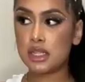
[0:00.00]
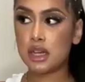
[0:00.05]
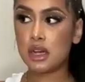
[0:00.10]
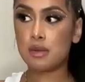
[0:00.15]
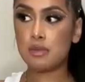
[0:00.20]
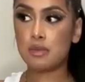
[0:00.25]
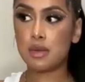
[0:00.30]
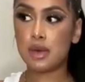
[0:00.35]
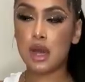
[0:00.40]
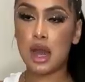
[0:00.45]

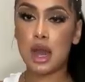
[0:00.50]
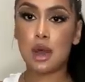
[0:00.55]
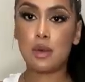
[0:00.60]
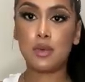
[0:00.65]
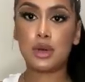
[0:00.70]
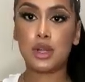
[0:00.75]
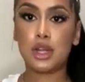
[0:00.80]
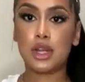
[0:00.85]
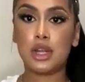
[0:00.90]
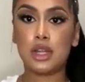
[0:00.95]
top, but I
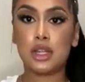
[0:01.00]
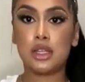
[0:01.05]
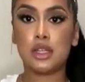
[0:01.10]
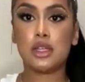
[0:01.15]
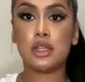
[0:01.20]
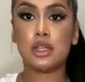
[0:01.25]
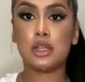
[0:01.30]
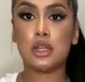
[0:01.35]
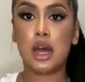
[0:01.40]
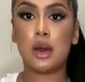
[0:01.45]
wanted
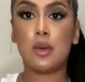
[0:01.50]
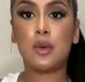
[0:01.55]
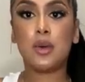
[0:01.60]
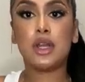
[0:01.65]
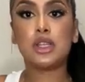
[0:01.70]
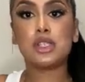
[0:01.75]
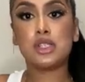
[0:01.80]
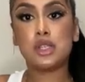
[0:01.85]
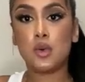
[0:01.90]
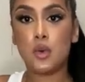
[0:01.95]

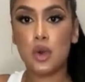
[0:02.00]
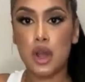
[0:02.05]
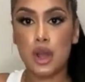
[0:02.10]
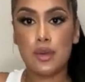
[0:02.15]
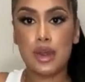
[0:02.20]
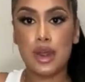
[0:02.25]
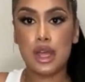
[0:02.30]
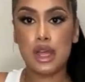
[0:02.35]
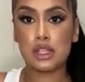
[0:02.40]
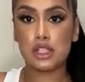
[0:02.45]
to
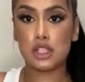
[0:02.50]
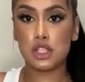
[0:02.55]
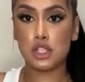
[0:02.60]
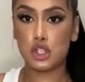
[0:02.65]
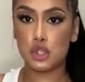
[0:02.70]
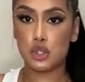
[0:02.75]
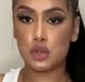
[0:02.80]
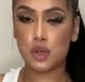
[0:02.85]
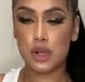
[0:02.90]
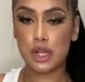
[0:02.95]
wear it as a
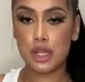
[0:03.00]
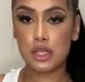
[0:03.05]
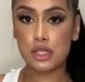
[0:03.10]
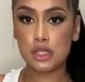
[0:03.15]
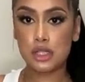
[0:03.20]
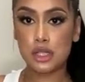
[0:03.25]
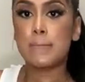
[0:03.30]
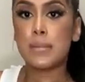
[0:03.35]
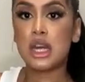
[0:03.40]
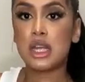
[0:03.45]

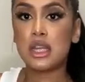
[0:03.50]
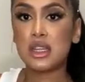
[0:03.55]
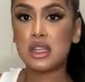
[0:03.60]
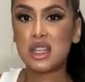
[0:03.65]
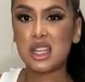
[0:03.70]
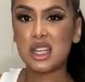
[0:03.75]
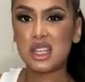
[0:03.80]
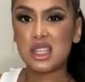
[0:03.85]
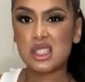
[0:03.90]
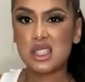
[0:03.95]
dress, but it looked
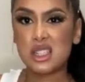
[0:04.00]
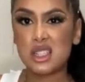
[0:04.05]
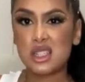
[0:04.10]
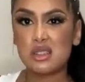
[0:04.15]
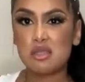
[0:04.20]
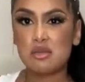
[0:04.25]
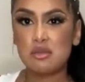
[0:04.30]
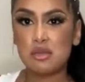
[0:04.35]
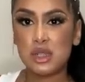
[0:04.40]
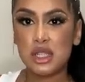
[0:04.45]
like it's a
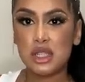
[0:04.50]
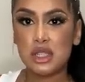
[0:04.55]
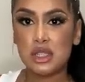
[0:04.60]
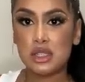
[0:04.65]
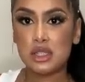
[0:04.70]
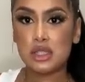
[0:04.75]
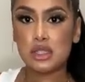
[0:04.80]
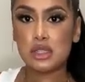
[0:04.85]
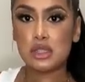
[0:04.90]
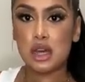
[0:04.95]
little
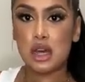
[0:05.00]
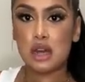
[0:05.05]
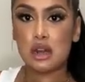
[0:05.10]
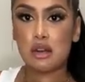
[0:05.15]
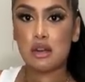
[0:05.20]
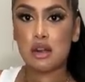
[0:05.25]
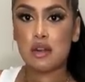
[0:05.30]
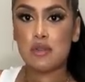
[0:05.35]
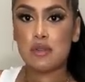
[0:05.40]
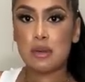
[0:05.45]
big, so I
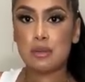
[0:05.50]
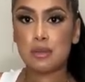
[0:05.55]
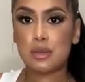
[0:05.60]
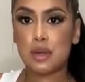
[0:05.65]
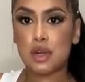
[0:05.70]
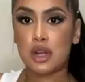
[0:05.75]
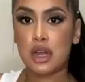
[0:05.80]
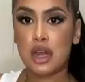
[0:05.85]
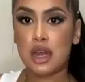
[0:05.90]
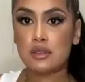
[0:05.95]
don't know if I'm
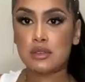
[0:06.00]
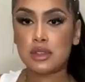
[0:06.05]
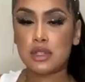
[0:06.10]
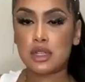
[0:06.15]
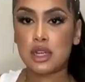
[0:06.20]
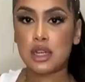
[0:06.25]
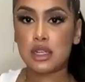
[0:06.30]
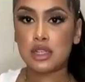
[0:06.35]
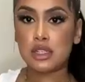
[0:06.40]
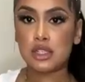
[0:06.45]
gonna have to
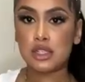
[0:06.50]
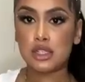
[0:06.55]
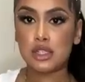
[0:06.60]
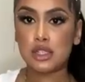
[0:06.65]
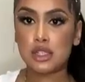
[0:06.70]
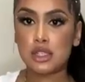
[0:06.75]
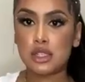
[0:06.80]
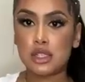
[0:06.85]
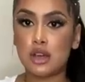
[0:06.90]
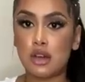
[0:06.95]
like
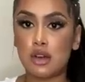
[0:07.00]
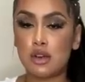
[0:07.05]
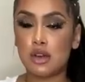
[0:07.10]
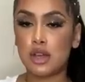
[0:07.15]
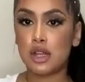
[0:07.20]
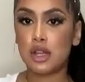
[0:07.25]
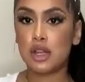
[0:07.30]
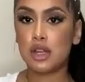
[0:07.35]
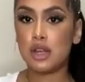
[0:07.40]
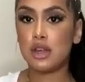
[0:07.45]
just go
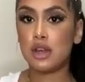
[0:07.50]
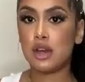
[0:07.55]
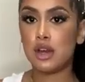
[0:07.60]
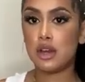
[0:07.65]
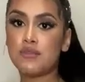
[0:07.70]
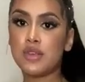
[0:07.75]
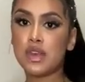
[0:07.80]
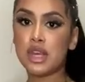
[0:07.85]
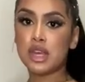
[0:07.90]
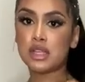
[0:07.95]
get it
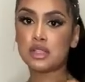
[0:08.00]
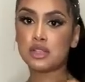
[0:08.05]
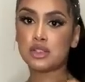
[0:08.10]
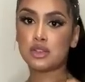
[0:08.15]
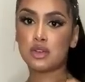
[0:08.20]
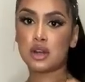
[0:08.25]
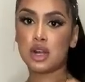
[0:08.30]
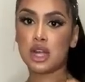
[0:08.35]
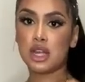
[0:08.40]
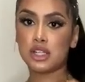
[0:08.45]
fixed
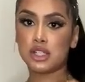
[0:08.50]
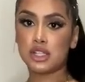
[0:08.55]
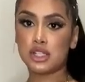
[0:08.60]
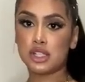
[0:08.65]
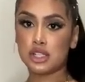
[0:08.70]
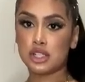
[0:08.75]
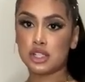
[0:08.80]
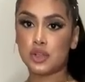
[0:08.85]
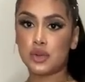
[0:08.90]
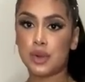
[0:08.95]
or like
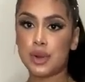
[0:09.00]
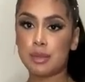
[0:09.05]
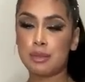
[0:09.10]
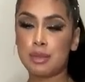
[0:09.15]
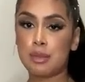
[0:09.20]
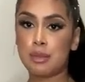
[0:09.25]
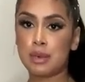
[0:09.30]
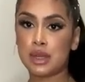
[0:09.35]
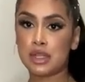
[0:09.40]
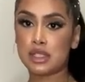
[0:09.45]
just grip
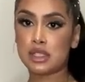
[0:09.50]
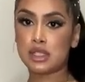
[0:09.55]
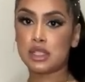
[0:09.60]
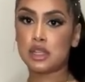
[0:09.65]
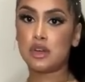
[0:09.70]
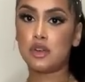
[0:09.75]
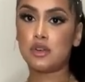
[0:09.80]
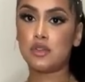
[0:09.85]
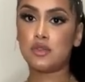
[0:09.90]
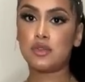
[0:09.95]
it
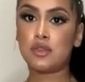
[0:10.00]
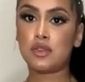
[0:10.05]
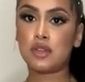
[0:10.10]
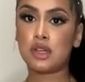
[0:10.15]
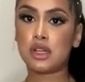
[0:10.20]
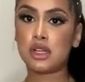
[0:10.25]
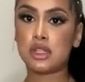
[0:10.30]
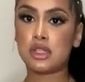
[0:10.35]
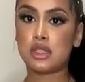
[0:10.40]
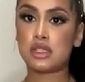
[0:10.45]
myself,
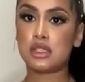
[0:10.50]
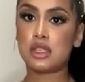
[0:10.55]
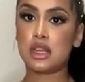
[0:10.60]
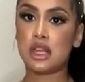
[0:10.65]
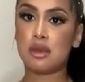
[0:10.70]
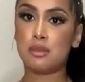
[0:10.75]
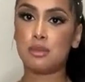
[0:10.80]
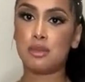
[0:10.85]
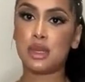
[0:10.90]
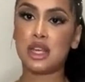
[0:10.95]
because
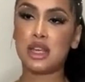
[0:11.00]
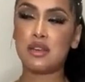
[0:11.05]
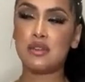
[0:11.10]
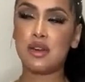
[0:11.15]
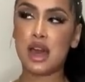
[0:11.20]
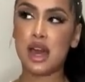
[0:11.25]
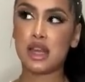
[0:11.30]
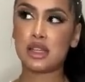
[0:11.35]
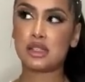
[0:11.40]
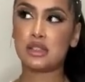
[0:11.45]
I believe
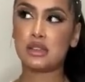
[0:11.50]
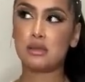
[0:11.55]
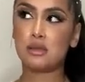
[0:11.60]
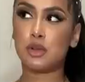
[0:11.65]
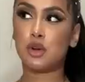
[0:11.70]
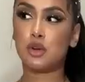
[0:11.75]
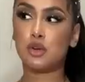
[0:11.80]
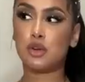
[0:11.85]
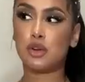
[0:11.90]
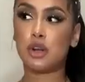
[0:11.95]
I asked him
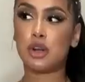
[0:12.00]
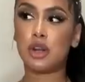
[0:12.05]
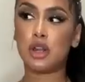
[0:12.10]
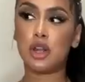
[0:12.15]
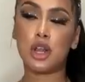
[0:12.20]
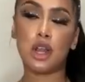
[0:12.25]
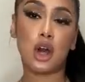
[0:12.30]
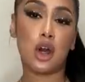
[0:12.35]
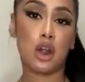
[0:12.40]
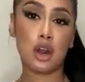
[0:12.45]
to order a
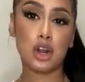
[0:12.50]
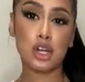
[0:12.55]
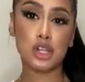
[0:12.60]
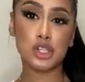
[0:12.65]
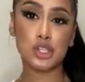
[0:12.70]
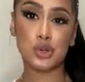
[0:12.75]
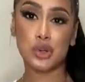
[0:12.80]
large